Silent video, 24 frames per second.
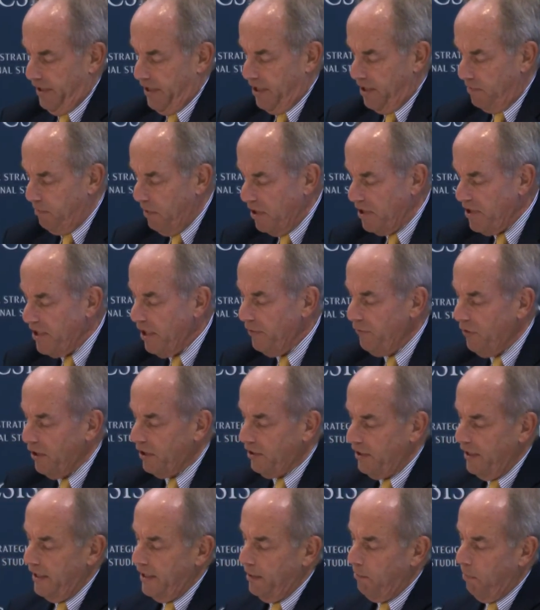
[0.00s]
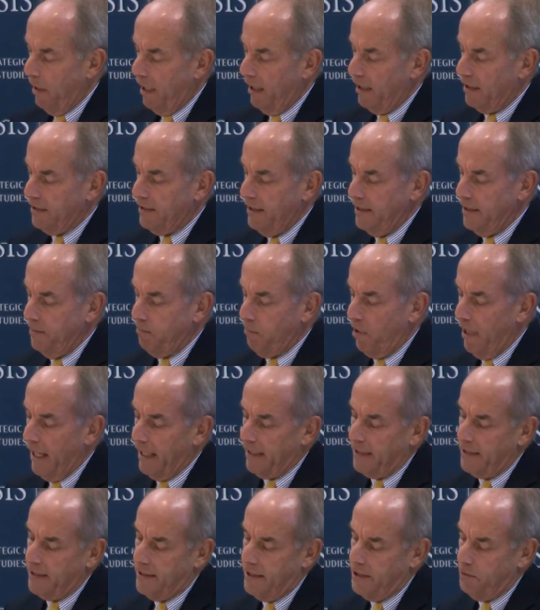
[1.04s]
specifically the policies and
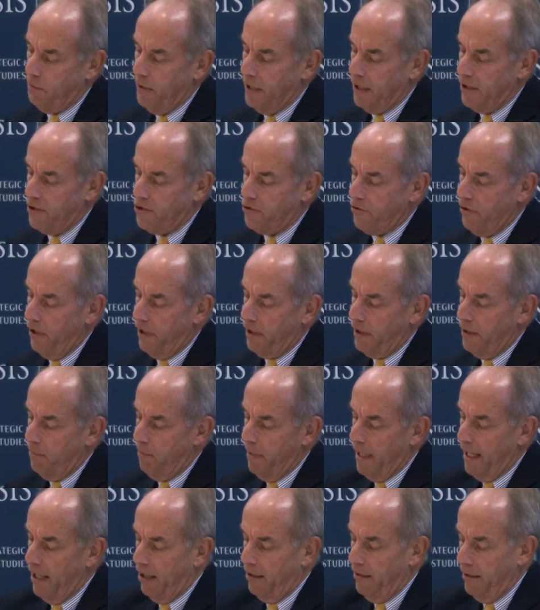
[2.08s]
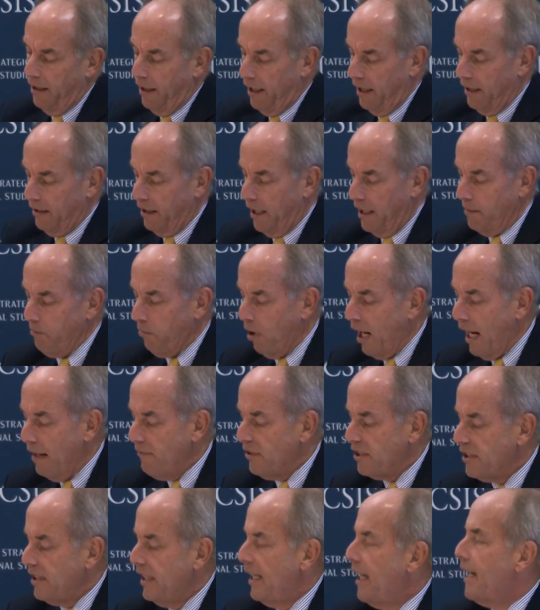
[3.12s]
practices we construct about online
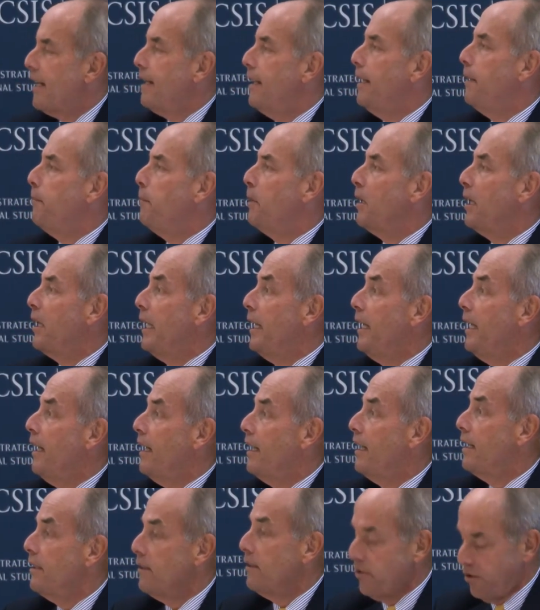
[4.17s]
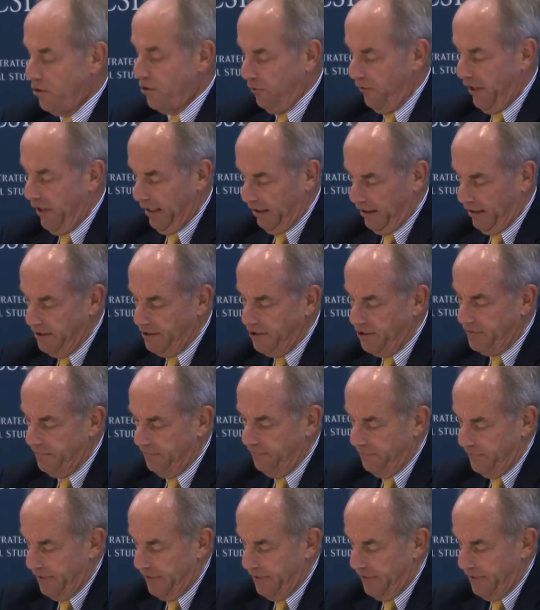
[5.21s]
privacy, anonymity, and surveillance.